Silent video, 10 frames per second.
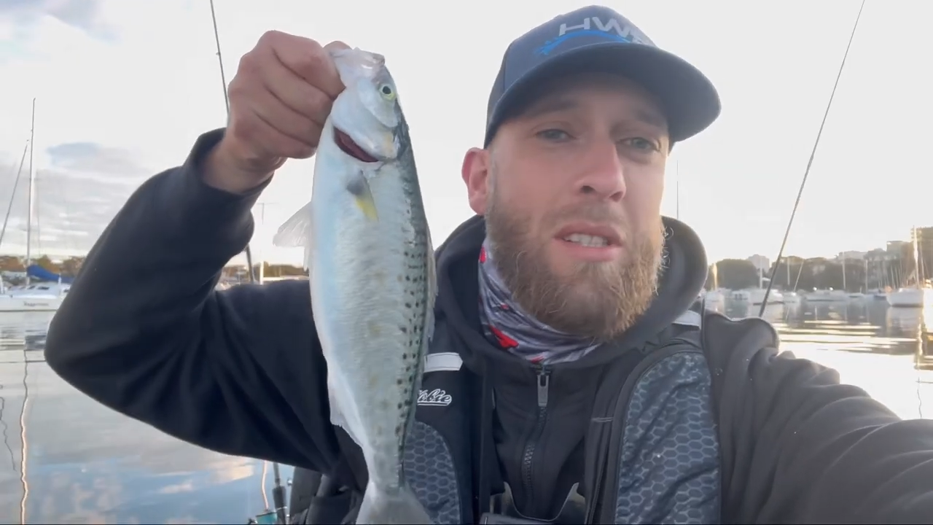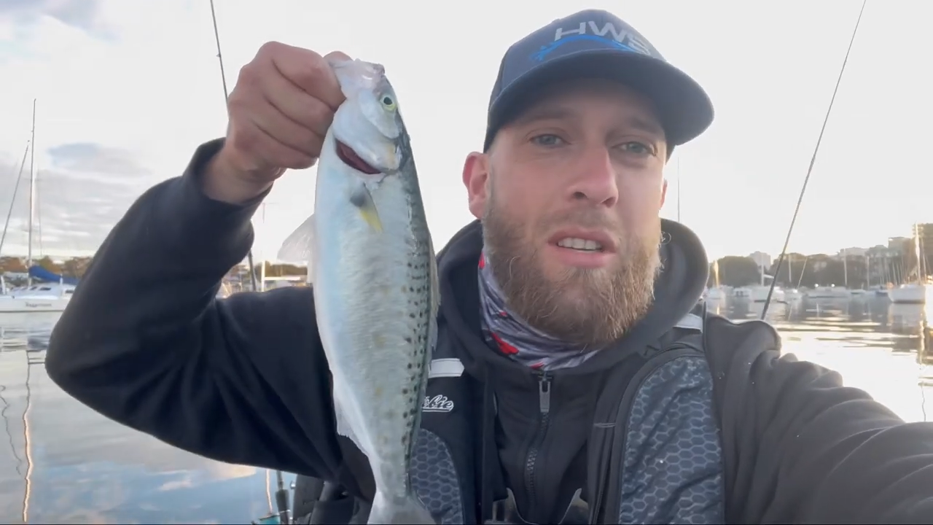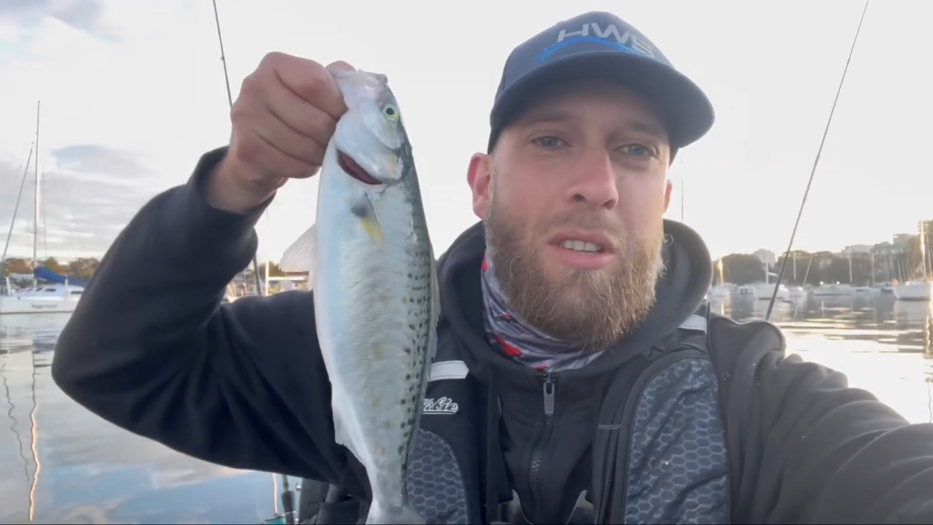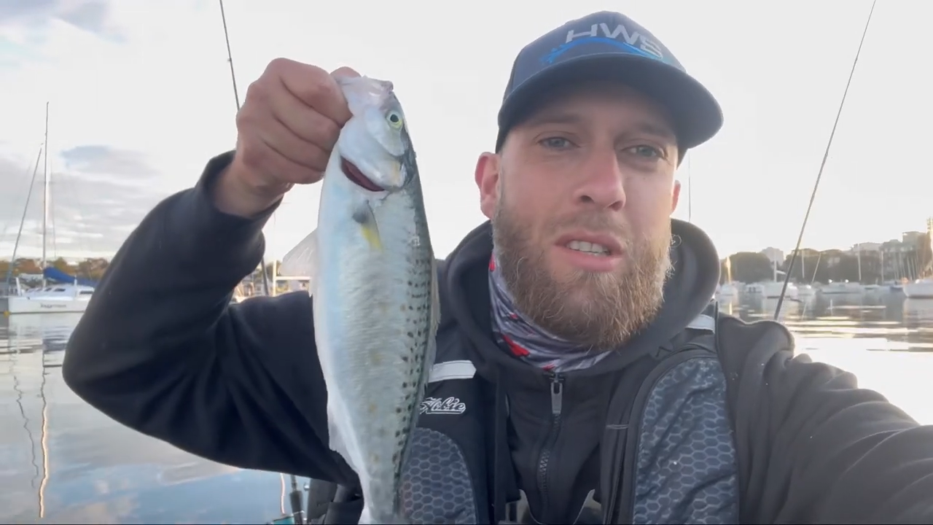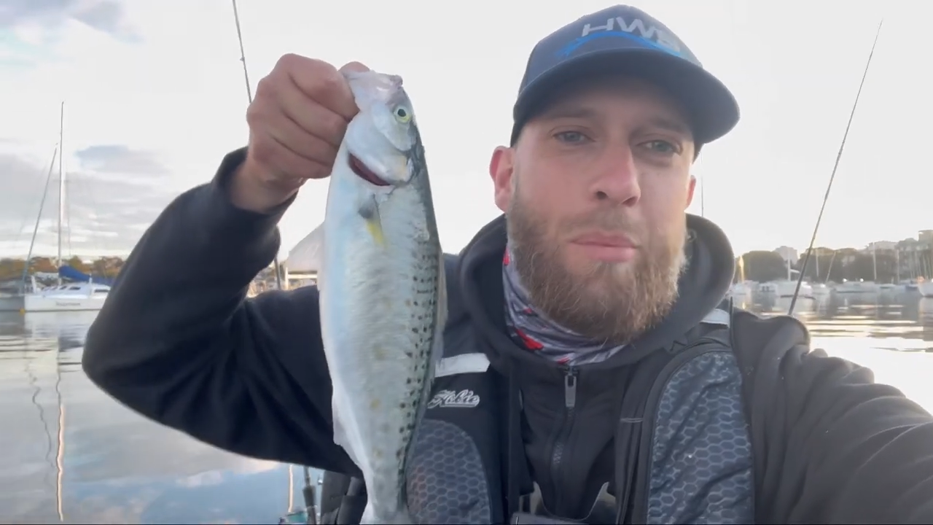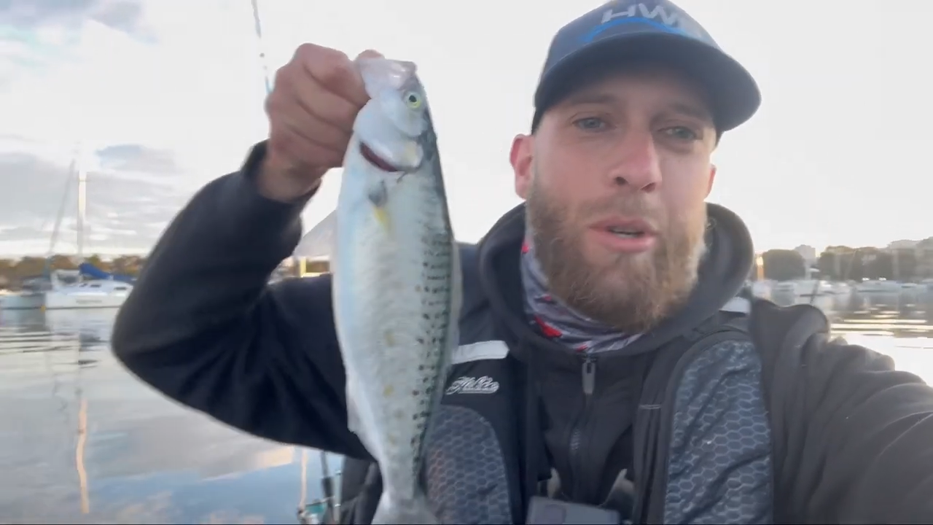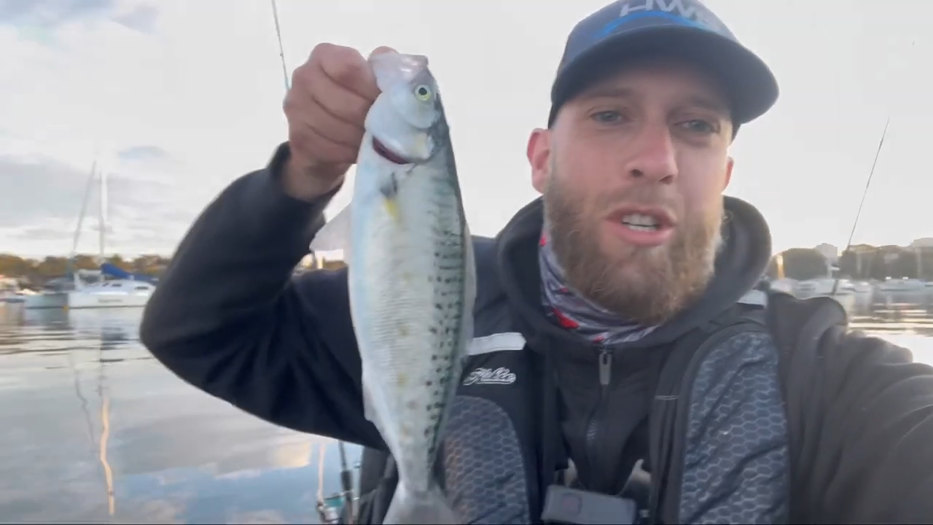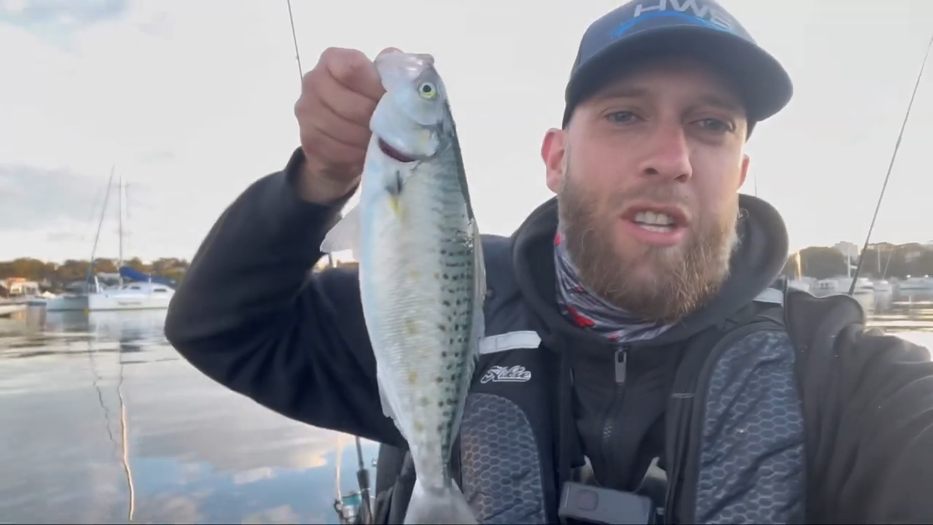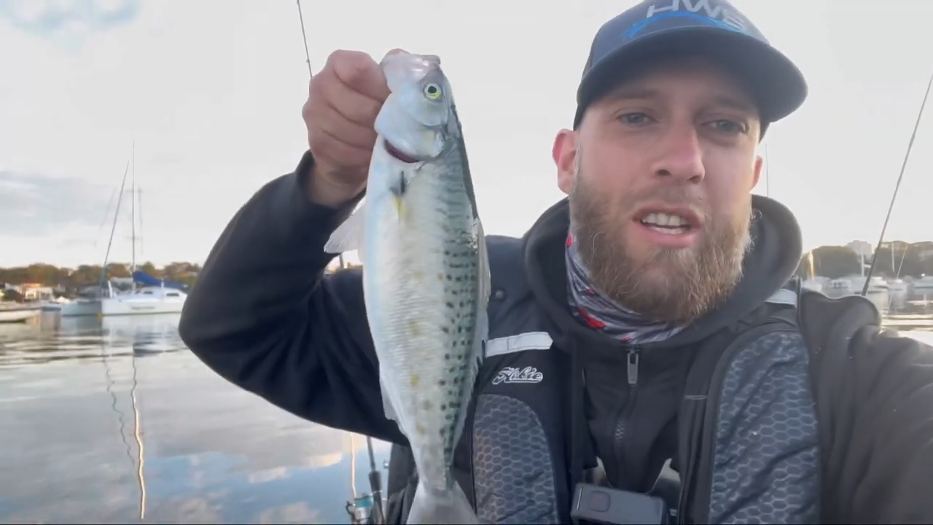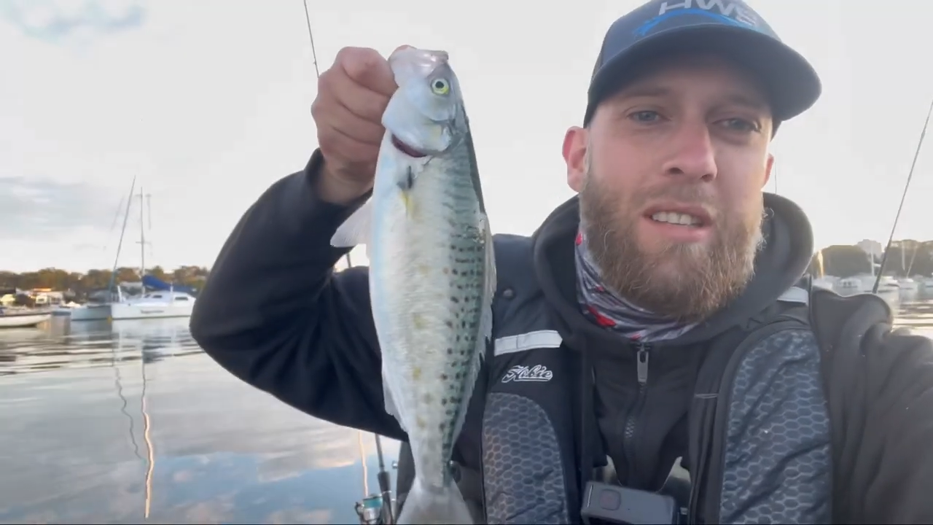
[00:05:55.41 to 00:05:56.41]
so I've got to
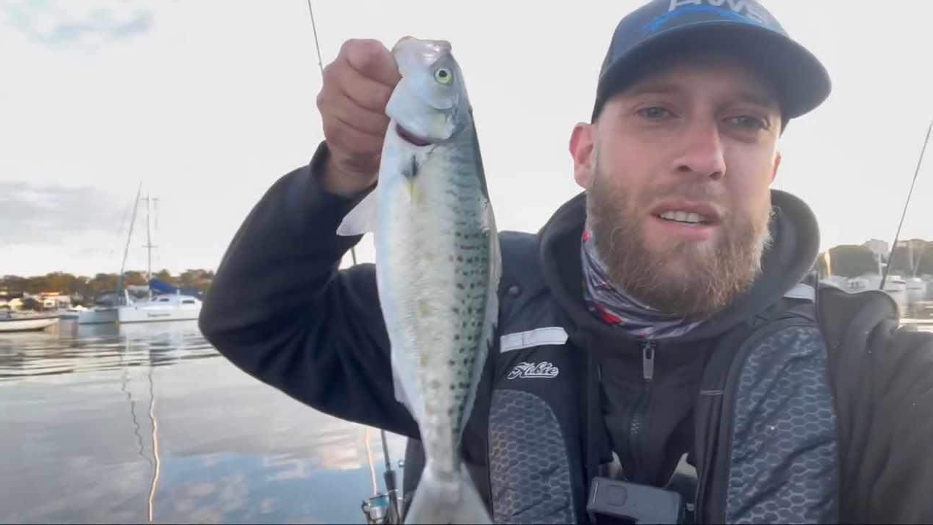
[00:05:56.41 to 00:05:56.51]
appreciate